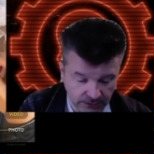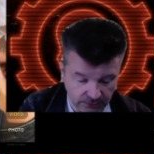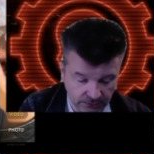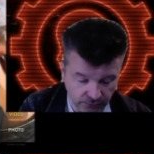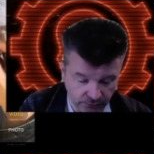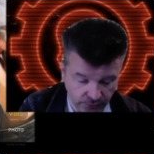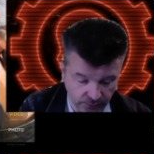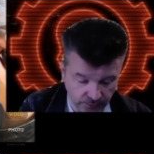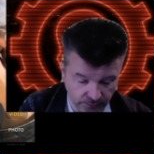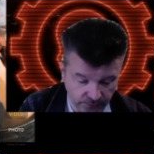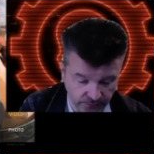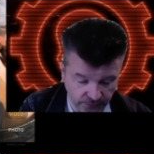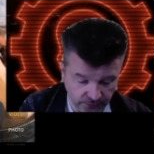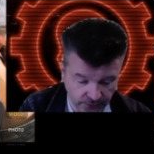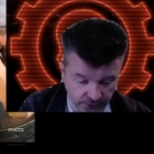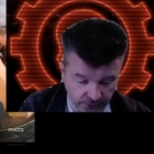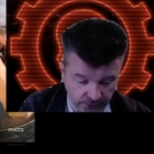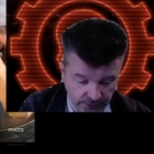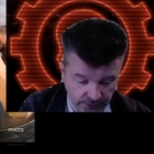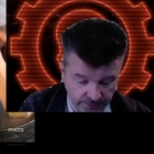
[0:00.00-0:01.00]
Room for
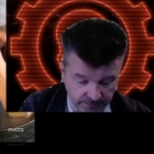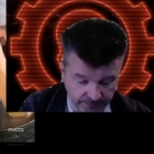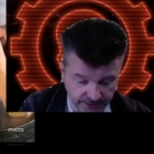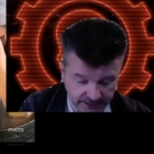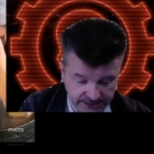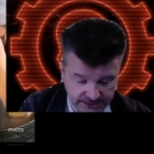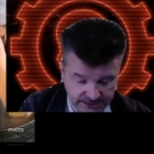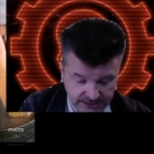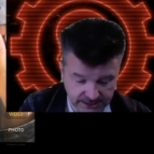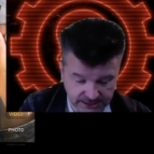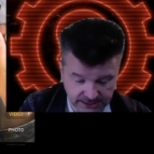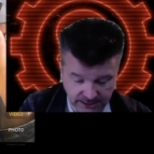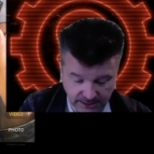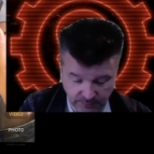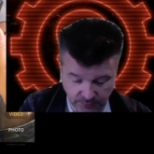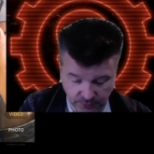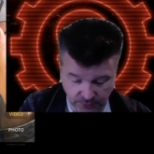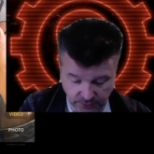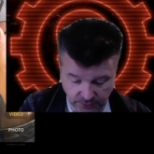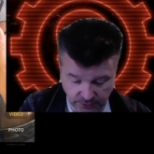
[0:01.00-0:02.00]
all their bits this time. We're not